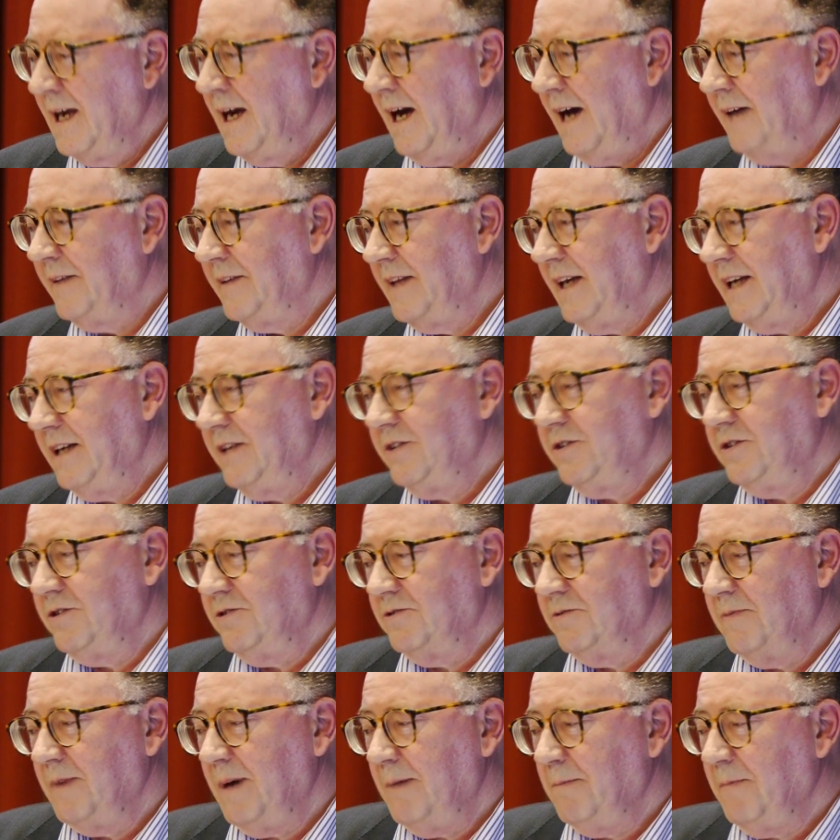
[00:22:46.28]
And then, as
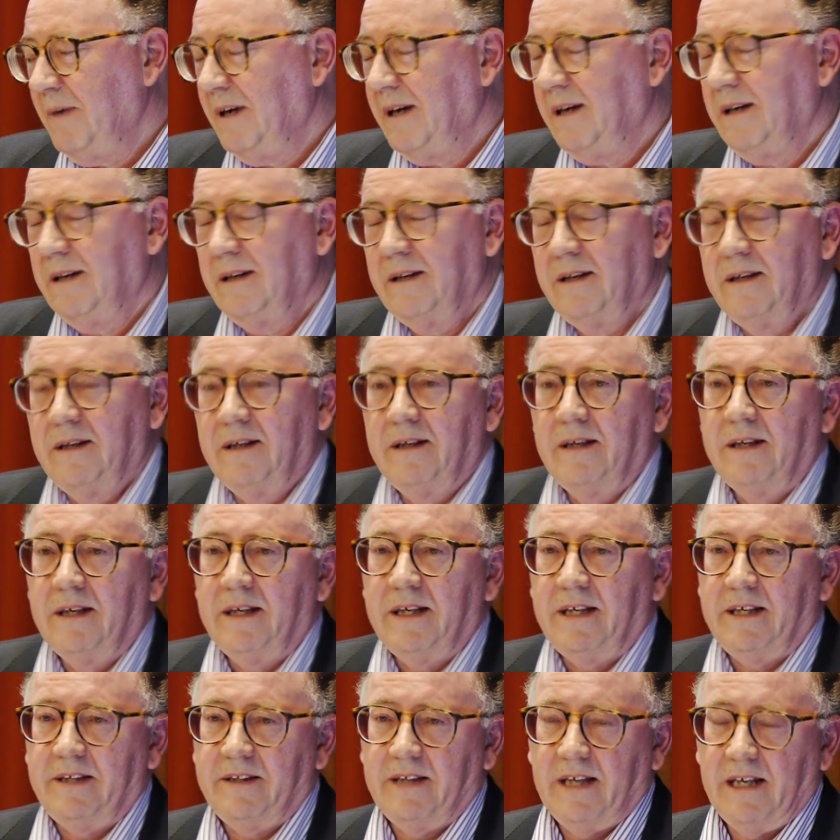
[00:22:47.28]
you remember,
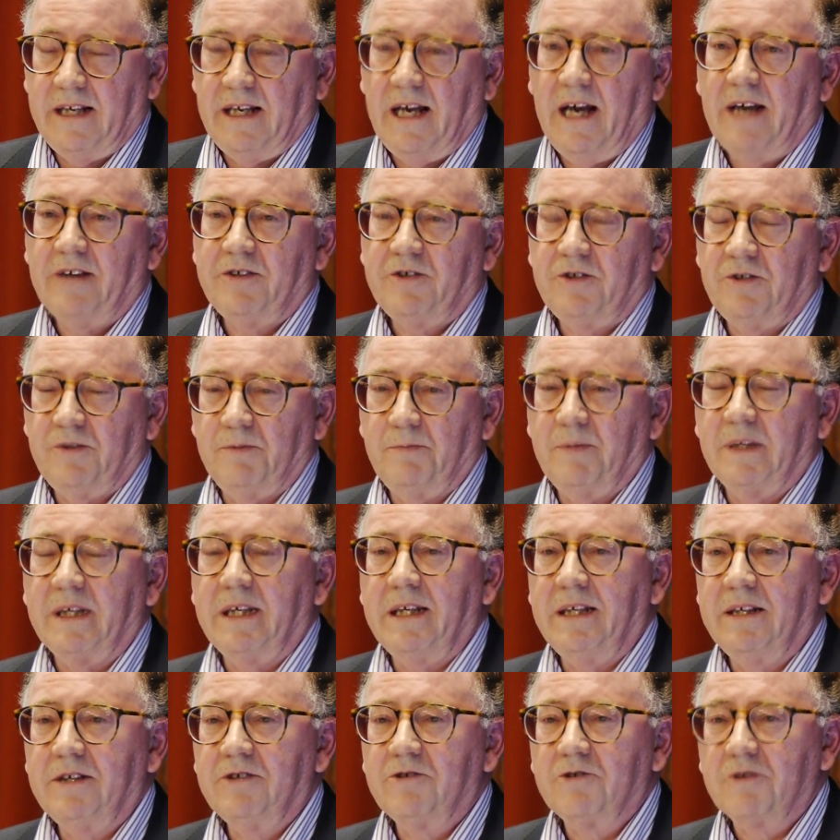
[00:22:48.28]
he then has to
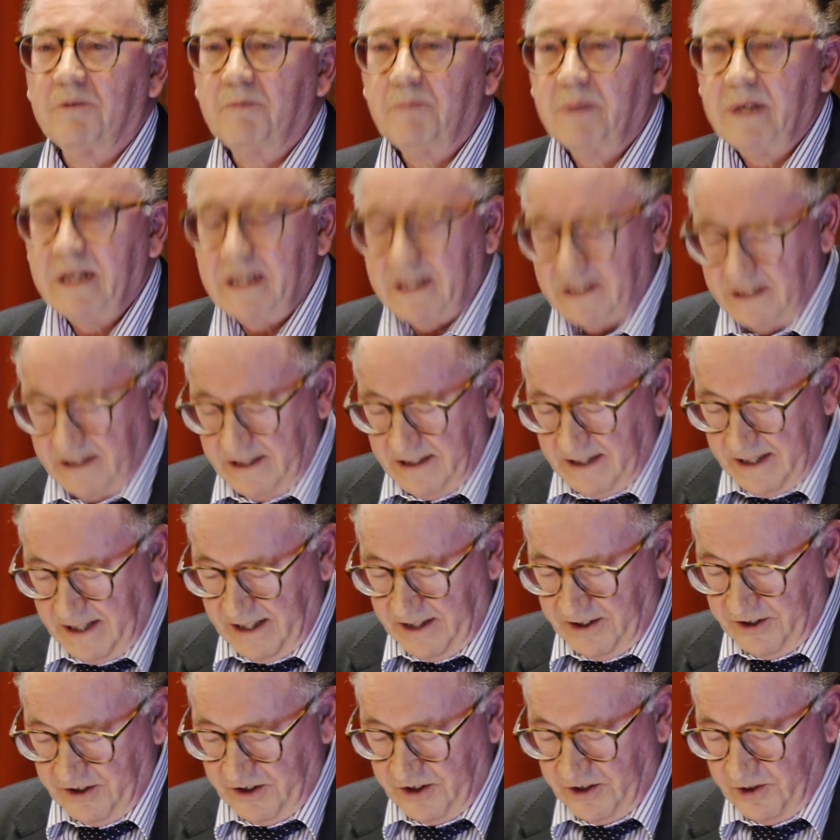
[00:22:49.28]
begin to repeat
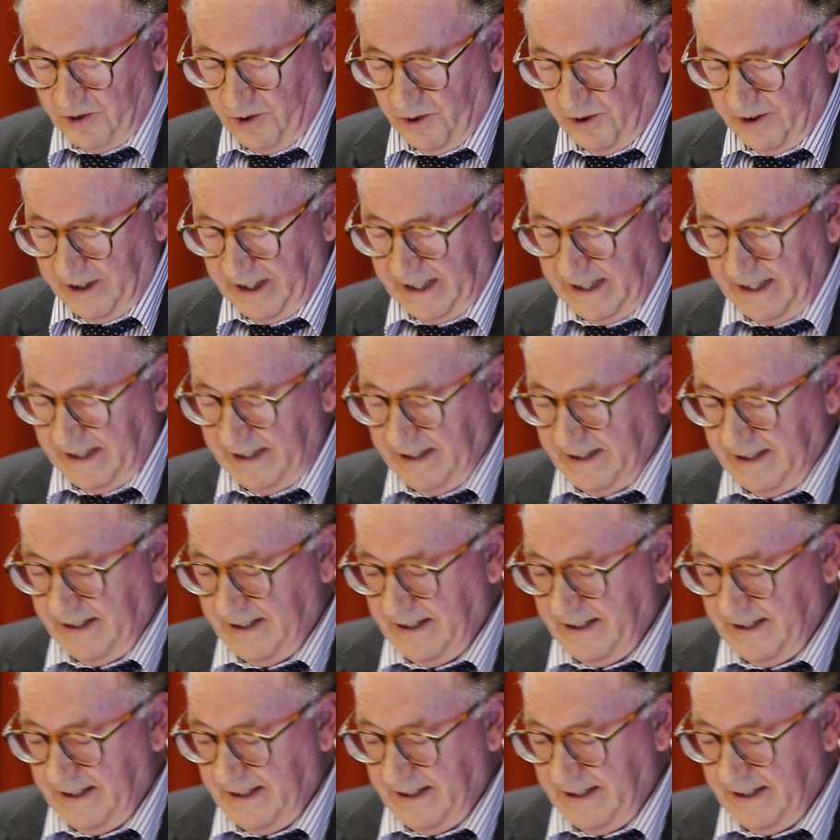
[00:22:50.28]
his story.